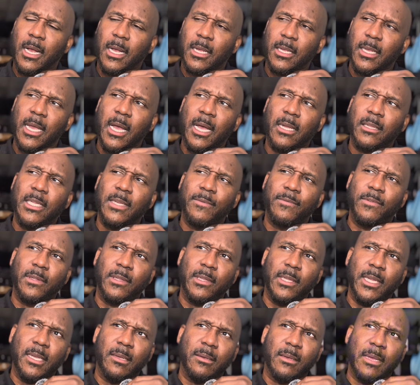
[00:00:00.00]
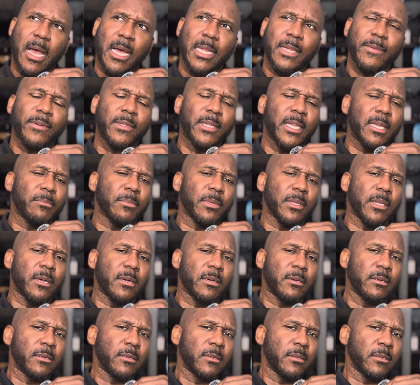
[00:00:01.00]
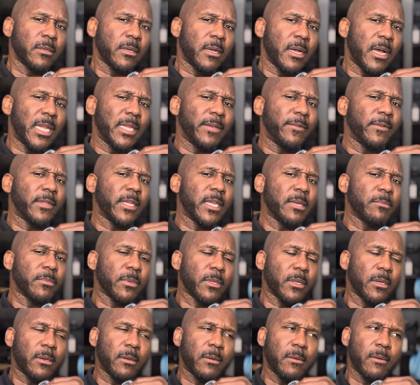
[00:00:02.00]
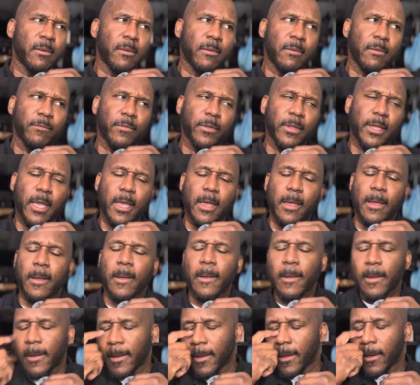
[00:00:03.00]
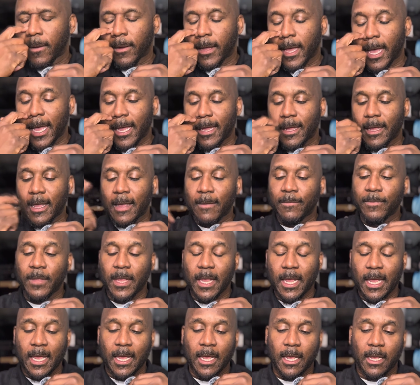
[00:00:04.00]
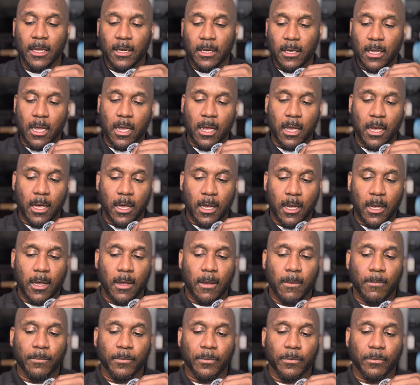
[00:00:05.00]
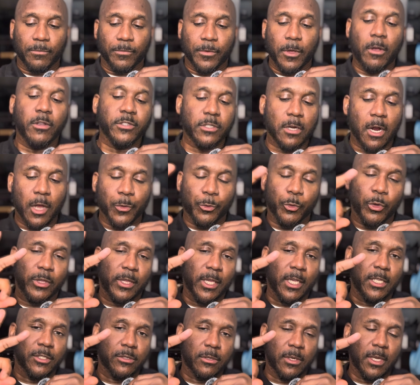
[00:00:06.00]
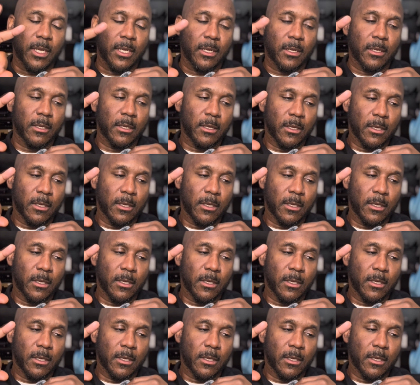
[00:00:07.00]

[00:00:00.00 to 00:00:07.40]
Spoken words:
Yeah, I'll leave a link. I'll leave a link below. I'll leave a link below for that. Okay. And then those are our 3 things you need.